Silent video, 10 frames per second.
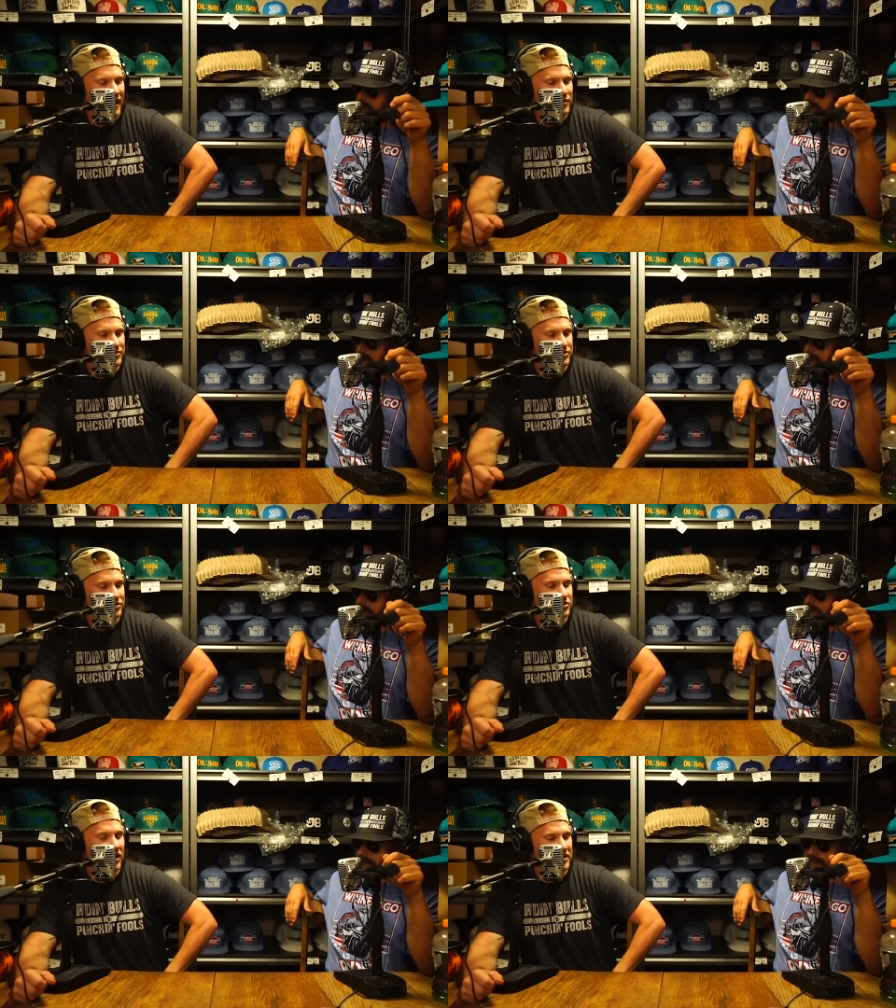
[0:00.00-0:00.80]
I was
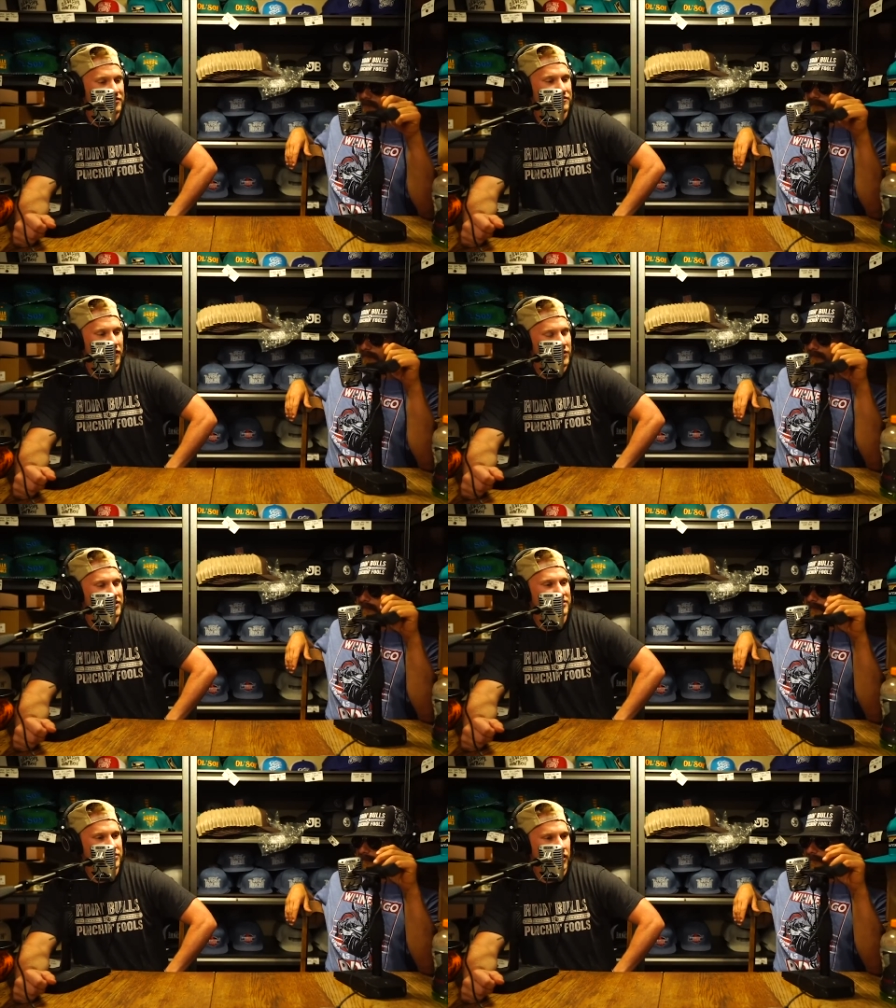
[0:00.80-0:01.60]
just trying to
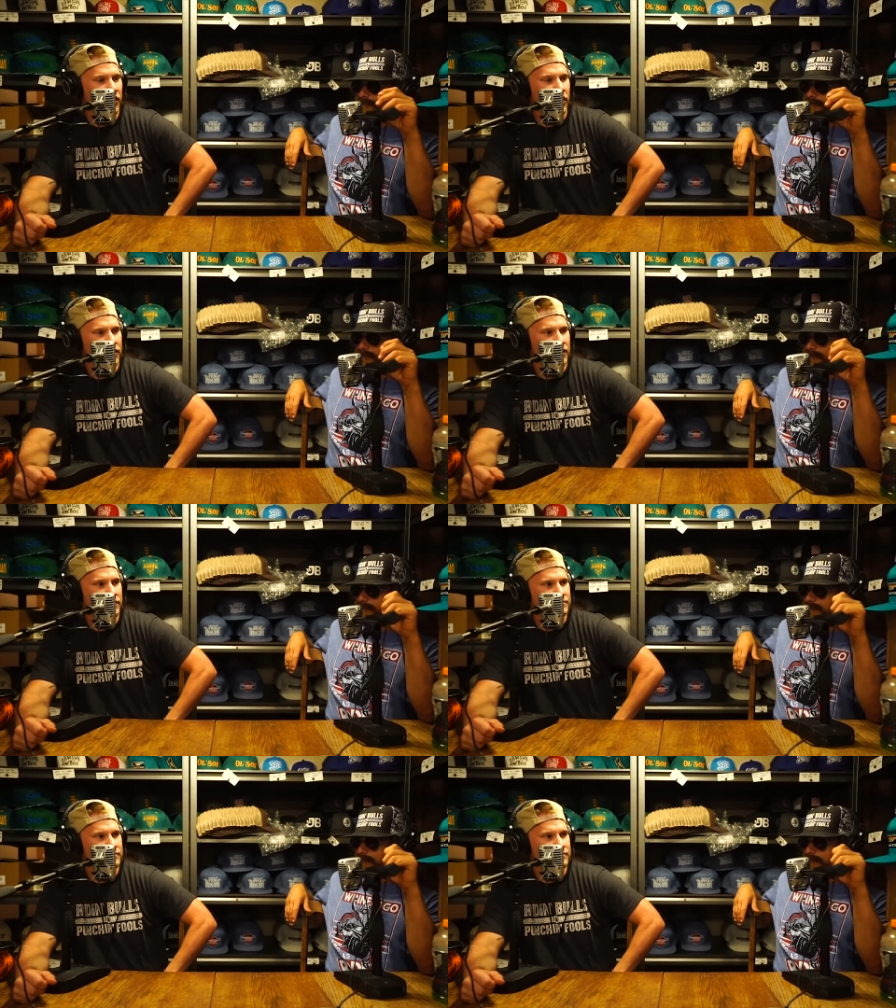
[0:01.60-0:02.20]
focus on